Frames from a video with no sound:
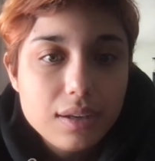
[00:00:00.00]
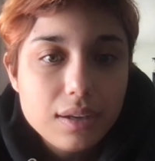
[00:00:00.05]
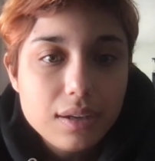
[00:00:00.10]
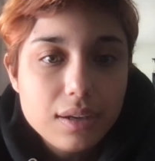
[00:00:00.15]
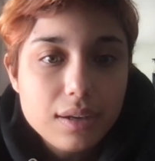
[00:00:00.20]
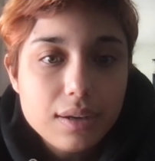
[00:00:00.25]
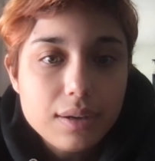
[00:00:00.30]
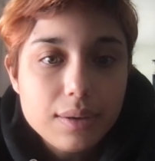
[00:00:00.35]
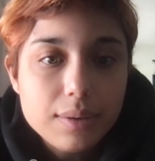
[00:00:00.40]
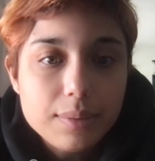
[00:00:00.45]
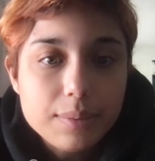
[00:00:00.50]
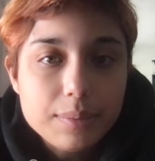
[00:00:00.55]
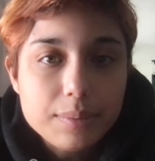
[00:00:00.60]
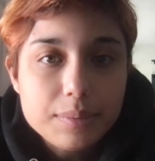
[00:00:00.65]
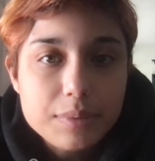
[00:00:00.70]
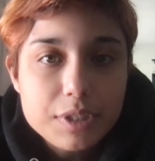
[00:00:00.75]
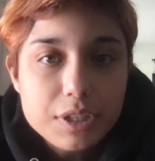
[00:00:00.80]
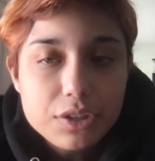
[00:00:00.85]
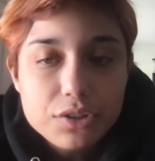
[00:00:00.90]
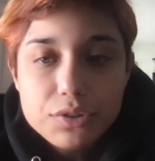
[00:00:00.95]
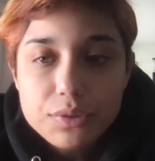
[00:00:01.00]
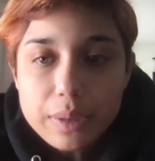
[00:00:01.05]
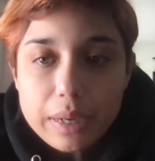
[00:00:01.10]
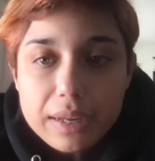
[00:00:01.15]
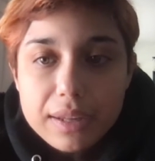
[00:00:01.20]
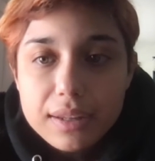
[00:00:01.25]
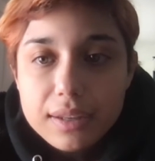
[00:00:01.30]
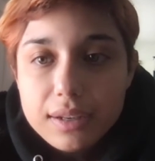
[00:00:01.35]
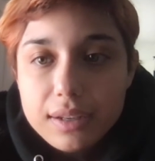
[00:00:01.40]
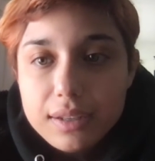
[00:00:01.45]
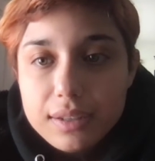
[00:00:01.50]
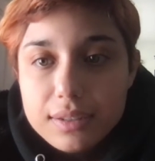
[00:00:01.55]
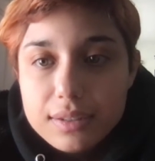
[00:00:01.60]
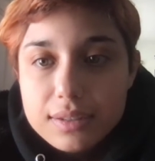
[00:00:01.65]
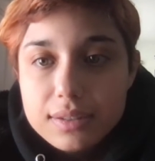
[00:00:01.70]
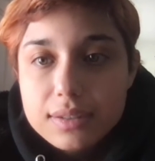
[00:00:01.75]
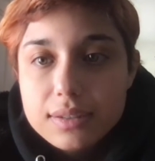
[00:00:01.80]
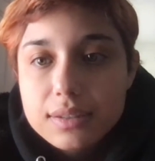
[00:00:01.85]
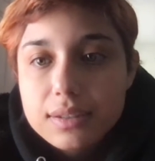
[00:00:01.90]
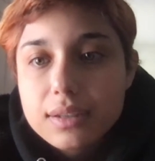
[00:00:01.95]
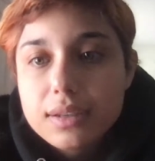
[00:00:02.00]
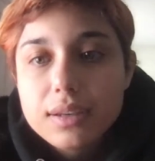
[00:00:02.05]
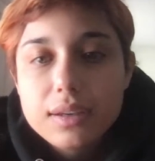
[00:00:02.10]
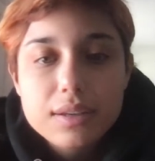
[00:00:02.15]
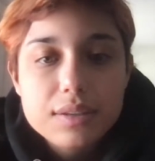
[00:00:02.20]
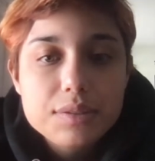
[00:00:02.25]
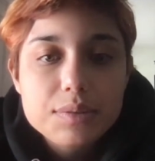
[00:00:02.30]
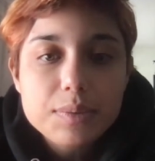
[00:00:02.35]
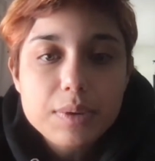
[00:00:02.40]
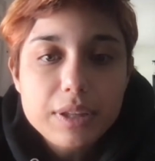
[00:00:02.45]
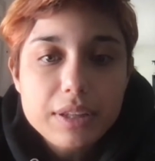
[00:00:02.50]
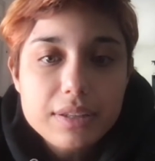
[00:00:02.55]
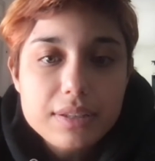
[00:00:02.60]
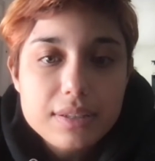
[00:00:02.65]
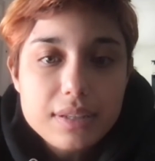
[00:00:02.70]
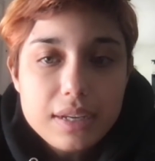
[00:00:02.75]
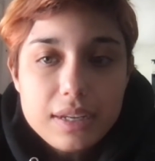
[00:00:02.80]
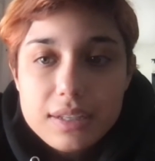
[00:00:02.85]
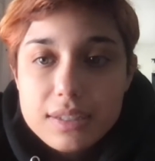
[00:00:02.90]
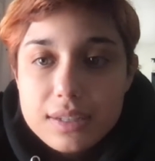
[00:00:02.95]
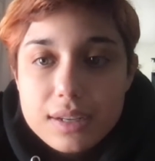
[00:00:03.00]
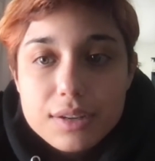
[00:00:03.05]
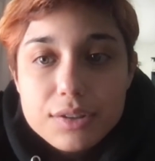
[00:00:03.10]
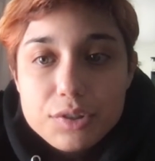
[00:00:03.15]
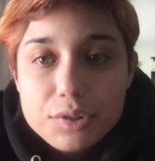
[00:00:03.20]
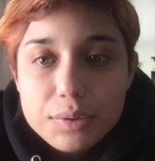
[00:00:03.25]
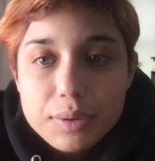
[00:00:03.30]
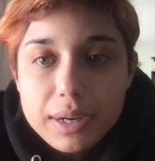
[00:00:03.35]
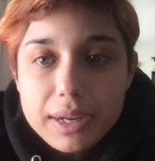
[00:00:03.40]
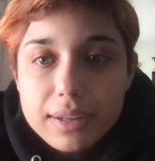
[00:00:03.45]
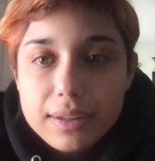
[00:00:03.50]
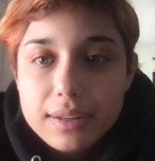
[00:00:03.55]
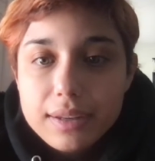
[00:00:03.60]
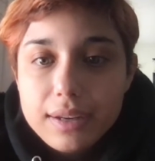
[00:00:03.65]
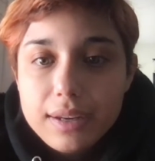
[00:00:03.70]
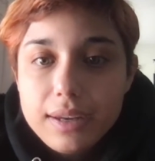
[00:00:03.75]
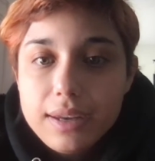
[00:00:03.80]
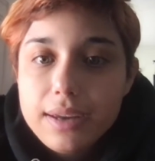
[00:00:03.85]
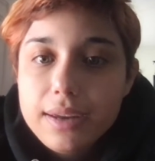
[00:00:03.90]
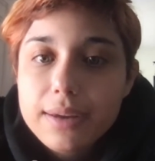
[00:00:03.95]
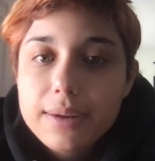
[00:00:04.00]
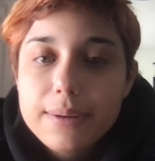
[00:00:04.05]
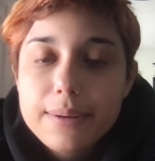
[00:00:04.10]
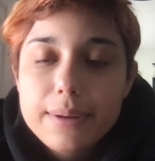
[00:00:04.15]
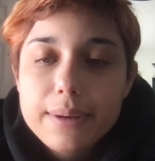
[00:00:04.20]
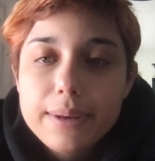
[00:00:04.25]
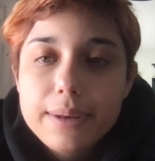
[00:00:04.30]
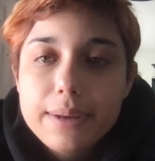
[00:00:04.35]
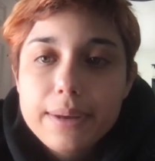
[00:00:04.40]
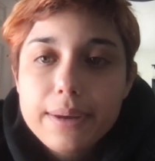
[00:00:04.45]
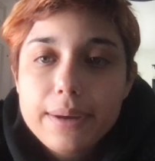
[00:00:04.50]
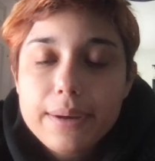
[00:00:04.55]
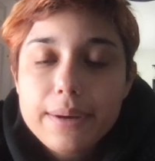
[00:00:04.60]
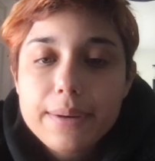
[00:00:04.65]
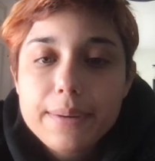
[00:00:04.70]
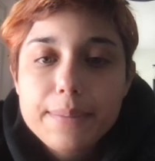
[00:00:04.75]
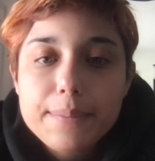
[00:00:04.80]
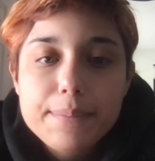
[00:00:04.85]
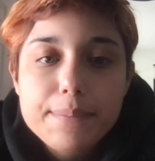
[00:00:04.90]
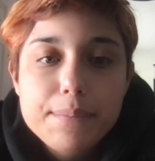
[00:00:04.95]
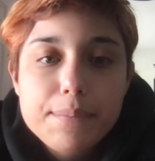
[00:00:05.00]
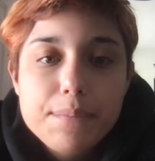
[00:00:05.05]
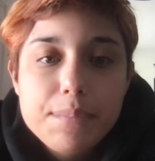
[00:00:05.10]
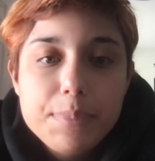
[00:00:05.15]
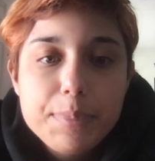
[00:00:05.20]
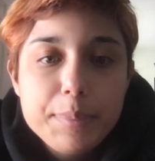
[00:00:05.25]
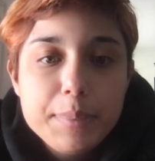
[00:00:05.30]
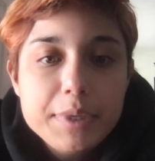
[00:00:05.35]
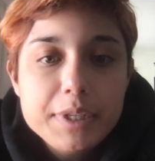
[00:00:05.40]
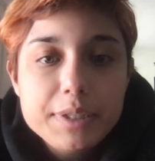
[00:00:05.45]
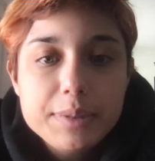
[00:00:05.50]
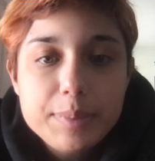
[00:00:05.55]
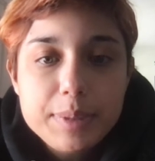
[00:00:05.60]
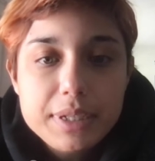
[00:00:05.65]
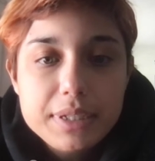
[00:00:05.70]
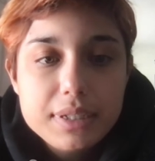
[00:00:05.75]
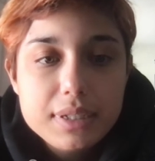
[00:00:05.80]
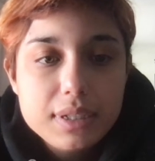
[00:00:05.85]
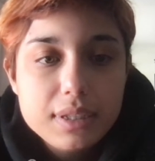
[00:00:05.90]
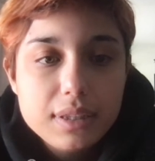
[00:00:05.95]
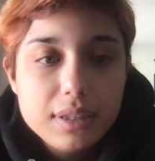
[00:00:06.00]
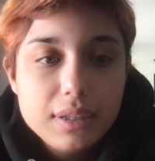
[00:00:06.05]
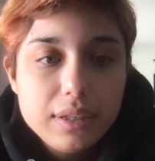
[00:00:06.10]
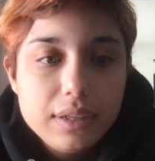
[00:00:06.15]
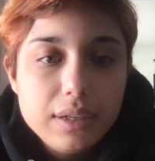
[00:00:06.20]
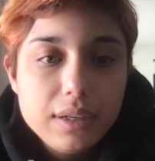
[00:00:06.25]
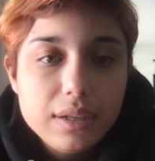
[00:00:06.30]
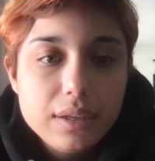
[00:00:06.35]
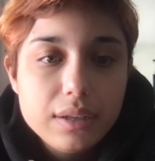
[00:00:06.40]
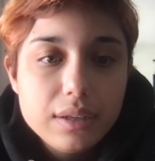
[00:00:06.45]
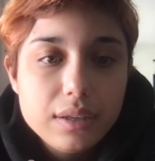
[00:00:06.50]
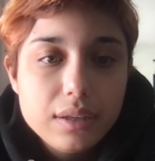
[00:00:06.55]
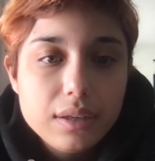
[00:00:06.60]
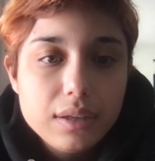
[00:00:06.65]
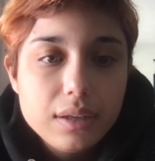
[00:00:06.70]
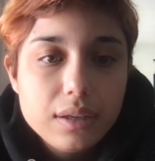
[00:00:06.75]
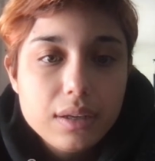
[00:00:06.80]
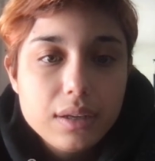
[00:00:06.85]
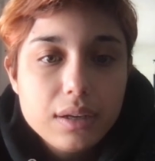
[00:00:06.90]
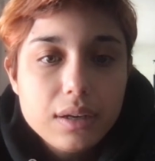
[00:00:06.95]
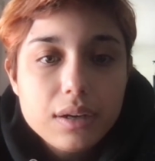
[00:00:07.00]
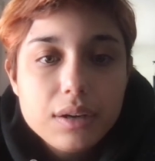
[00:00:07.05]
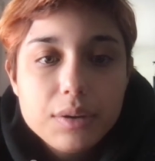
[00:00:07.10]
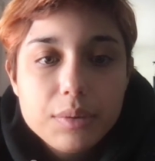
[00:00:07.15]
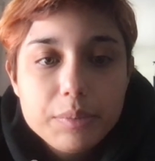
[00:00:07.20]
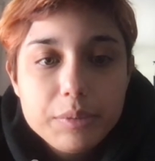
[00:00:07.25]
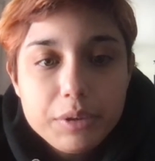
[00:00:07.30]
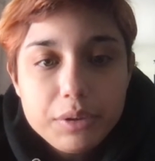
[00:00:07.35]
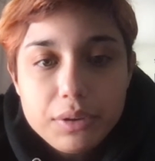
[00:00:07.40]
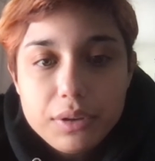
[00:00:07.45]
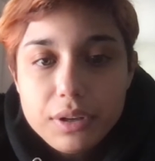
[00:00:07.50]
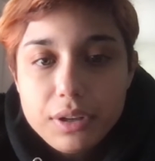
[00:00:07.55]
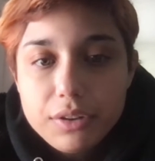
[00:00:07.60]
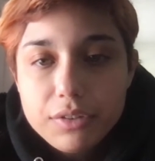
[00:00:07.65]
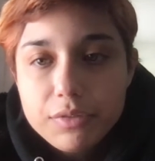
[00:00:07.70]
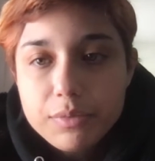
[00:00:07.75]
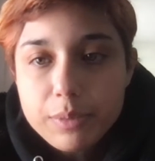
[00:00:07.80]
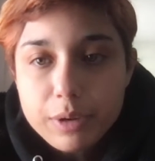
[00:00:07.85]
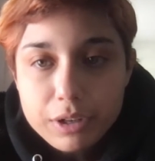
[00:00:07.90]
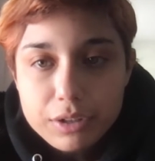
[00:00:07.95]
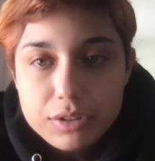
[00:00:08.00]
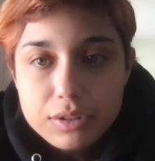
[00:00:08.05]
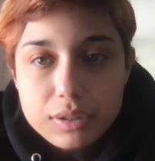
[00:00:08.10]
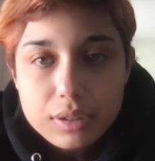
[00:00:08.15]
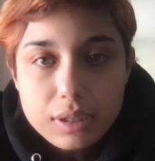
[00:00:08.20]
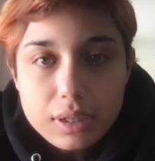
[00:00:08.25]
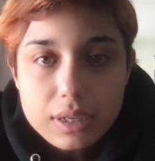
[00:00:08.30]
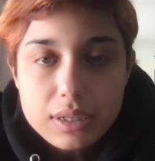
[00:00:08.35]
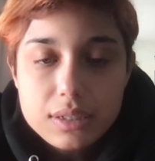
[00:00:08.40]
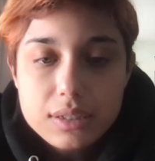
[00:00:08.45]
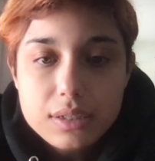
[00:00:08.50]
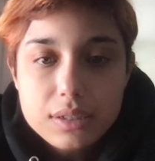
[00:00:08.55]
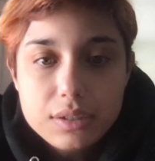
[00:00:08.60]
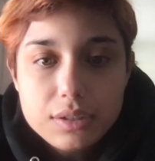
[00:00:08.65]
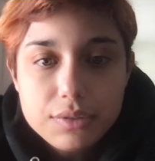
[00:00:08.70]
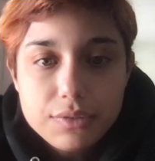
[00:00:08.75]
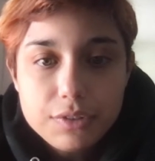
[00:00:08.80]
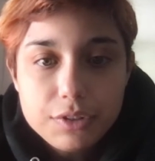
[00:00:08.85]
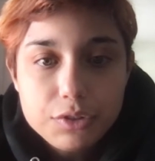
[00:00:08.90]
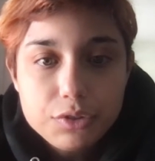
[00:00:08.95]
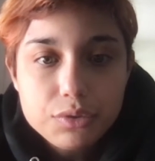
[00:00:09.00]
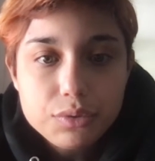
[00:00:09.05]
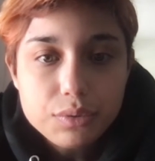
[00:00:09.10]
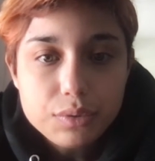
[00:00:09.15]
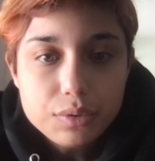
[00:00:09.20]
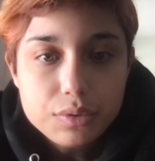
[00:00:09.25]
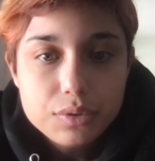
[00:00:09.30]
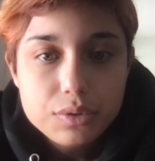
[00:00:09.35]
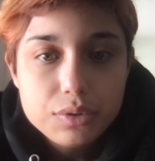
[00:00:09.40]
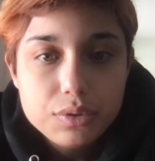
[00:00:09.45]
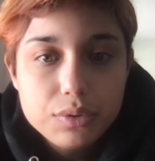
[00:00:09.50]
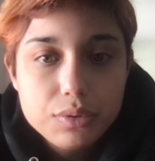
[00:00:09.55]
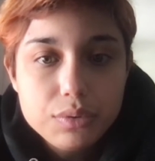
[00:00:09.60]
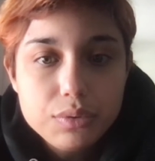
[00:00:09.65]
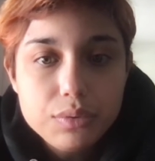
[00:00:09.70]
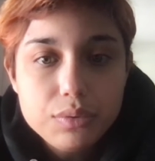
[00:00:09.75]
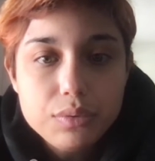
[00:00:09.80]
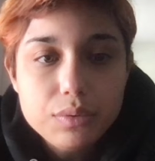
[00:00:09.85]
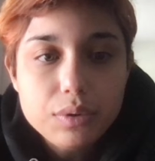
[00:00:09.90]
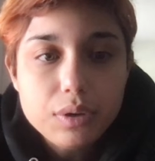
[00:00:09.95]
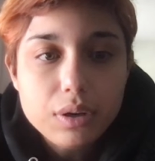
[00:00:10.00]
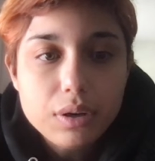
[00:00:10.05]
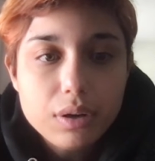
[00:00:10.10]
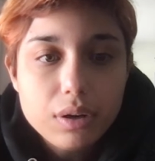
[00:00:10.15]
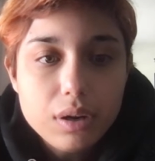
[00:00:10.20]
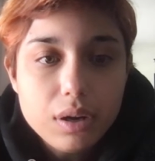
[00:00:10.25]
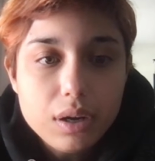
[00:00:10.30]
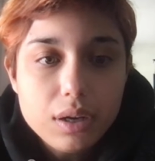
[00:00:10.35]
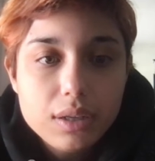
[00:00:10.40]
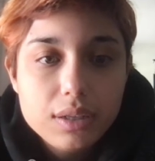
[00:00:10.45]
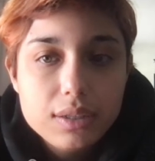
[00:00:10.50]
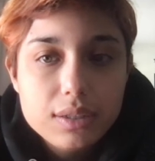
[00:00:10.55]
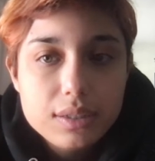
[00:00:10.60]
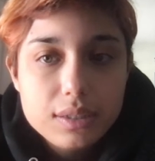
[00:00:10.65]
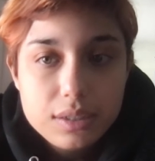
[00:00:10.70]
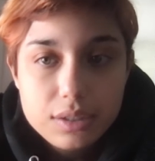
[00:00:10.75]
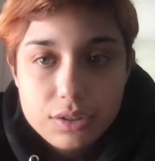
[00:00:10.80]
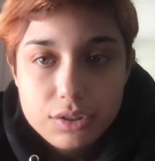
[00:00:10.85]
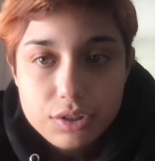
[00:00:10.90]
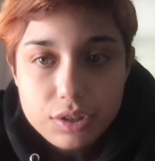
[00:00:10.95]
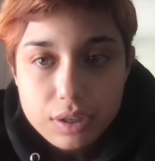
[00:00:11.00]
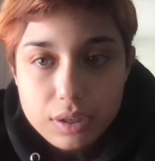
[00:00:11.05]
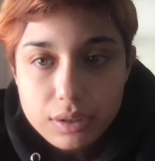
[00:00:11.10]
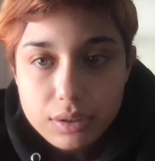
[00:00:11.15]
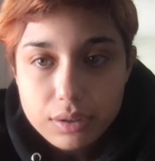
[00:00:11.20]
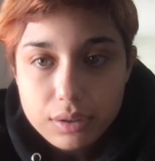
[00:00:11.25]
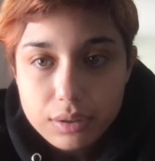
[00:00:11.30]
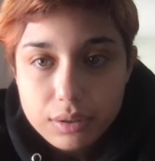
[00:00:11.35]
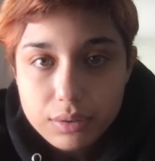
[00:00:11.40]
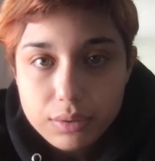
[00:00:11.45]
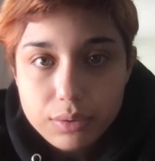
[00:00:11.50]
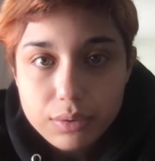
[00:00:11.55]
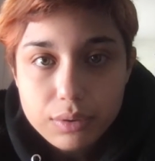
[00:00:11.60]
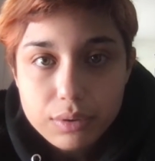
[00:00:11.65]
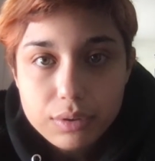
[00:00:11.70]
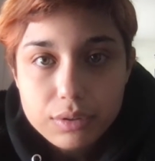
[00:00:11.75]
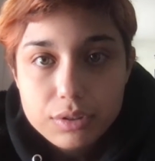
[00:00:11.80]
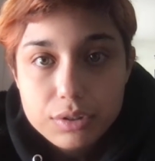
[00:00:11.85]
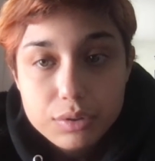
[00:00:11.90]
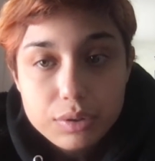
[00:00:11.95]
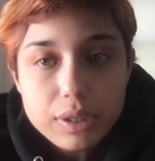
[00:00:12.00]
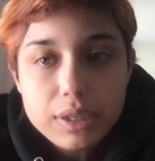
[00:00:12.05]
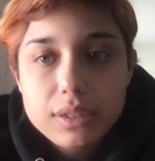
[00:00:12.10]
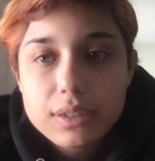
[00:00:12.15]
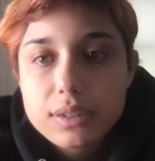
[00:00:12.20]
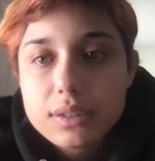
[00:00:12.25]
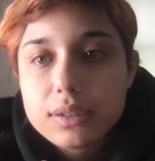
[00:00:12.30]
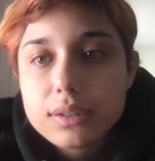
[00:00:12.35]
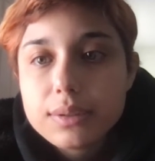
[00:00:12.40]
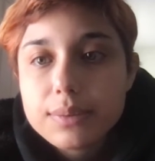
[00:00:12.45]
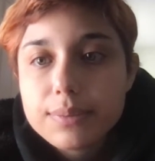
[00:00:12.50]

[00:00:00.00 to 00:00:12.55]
sexualities, as well as asexuality. It's basically a community of marginalized individuals who are not cisgender or straight.